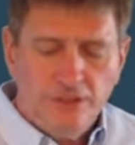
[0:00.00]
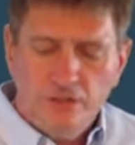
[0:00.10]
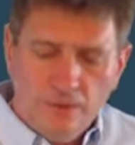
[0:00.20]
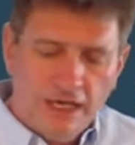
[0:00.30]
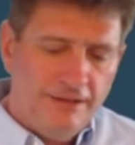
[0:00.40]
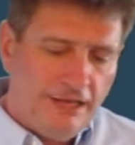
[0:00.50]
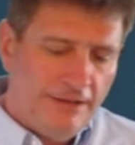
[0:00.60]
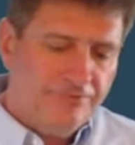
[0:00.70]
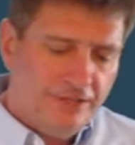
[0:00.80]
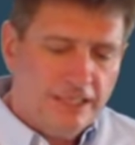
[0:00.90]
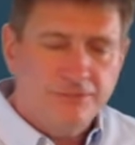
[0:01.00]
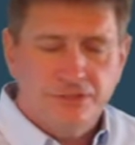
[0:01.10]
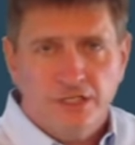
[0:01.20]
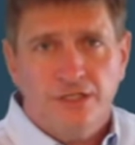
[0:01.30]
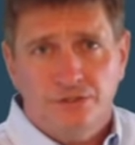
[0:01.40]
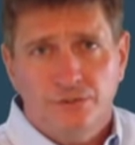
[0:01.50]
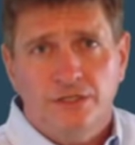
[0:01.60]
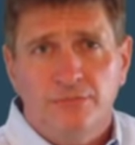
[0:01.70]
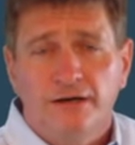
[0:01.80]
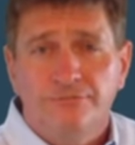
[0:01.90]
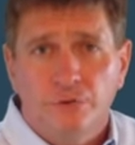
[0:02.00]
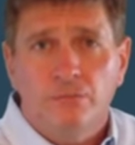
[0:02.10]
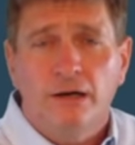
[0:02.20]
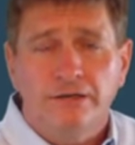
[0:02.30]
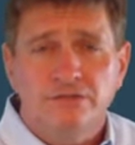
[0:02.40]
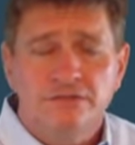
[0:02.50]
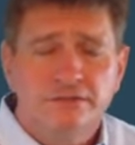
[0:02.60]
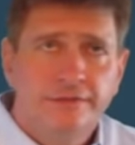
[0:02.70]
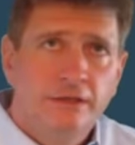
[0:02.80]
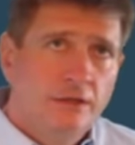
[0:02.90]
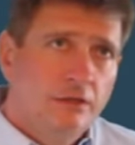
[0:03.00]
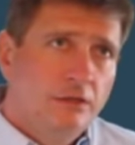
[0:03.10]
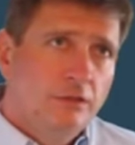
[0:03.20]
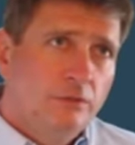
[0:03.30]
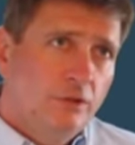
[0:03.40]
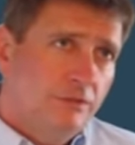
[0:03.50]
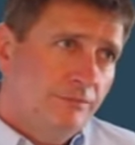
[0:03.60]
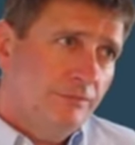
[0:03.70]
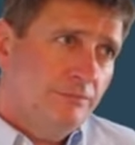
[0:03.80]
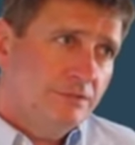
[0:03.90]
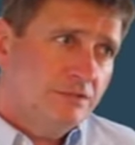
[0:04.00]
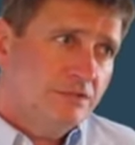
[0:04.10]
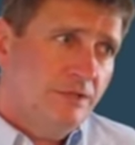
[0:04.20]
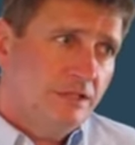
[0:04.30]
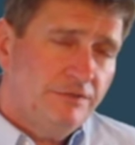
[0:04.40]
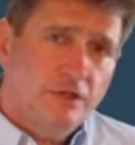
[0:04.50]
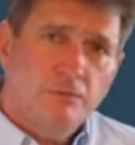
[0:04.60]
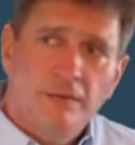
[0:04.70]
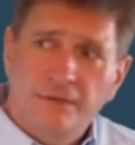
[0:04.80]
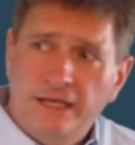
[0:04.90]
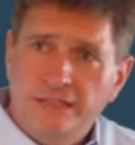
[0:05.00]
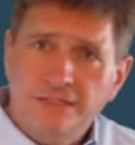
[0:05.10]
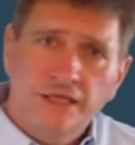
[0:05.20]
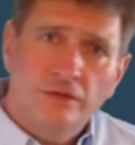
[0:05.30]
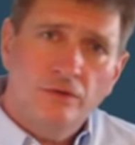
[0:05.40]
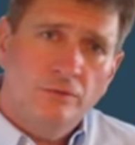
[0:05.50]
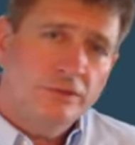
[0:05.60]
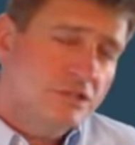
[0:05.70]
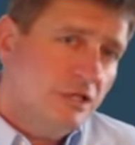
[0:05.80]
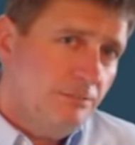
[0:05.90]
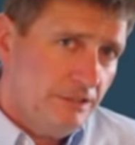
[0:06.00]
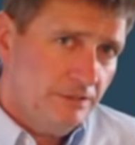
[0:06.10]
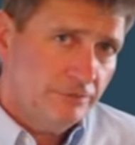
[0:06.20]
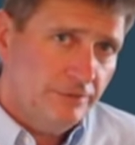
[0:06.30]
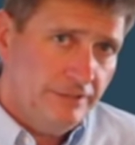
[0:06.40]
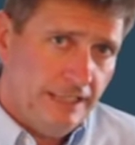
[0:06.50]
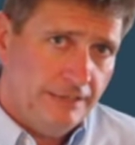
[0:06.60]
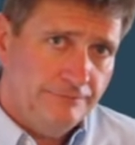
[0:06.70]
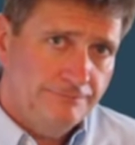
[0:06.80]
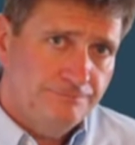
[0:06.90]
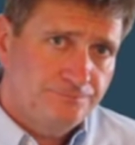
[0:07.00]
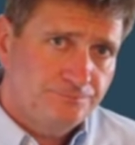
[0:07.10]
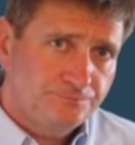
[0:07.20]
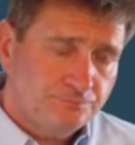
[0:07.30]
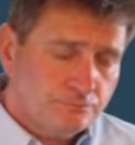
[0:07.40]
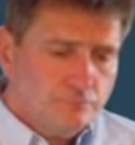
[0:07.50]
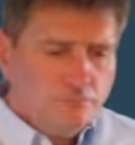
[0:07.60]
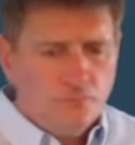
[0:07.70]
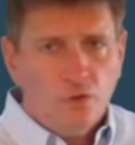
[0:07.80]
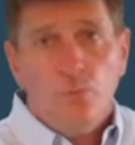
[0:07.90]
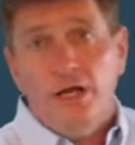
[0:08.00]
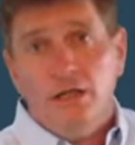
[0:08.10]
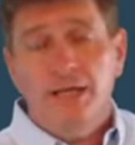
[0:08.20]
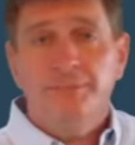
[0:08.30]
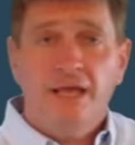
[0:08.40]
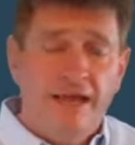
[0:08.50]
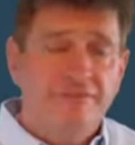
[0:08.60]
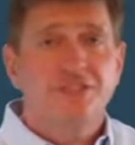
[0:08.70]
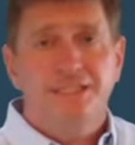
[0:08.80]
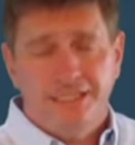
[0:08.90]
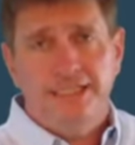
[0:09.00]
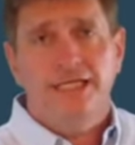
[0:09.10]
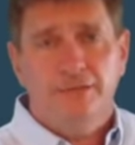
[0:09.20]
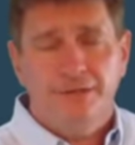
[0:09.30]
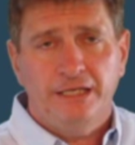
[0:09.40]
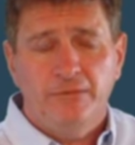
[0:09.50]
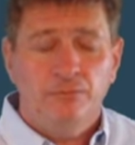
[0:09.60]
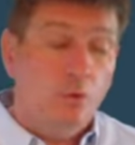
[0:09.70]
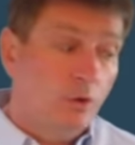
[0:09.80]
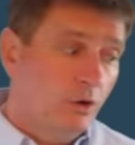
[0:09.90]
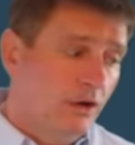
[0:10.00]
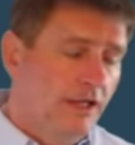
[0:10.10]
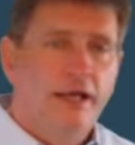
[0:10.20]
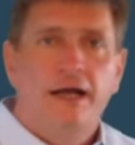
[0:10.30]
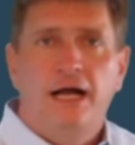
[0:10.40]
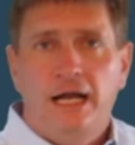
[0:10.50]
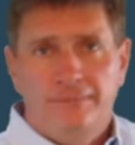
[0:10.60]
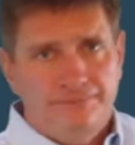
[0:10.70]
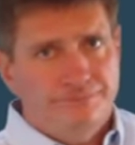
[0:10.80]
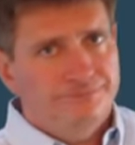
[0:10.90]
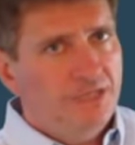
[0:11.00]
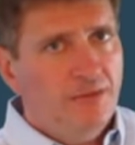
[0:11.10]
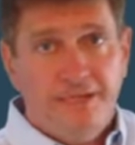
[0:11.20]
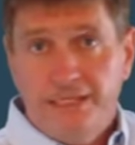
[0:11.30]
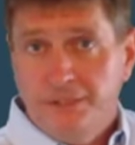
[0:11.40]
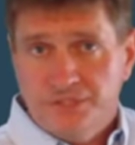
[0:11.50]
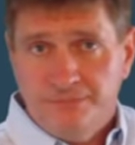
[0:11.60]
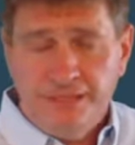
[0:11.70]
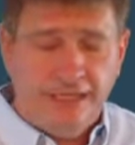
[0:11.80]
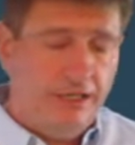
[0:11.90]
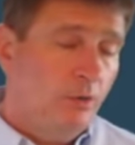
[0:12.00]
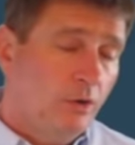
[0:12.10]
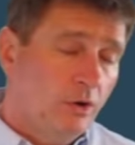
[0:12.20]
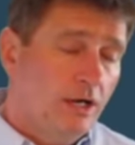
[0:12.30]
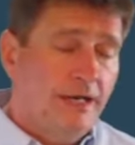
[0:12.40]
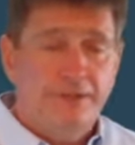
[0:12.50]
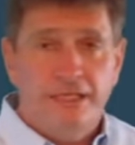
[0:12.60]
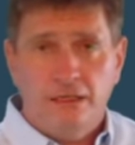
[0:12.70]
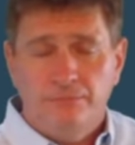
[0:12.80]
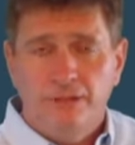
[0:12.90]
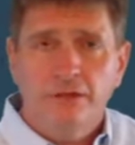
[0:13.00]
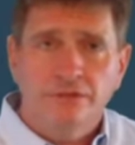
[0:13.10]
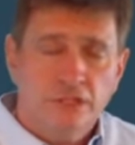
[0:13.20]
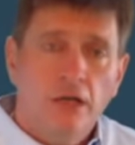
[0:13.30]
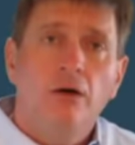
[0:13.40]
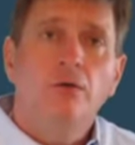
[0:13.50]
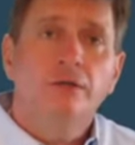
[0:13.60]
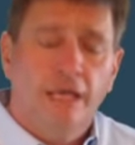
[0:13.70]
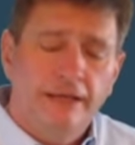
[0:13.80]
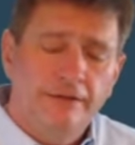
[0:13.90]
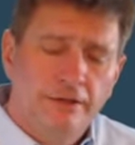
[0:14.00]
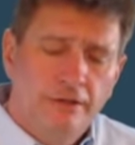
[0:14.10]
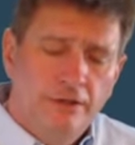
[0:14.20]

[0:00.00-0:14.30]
know what? I think I'm just going to do it in about 4 months. Well, Mrs. Smith, if you don't mind me asking, what's going to be different then? Well, I have a CD coming up, or I'm coming into some money, or I'm getting a bonus. Oh, okay.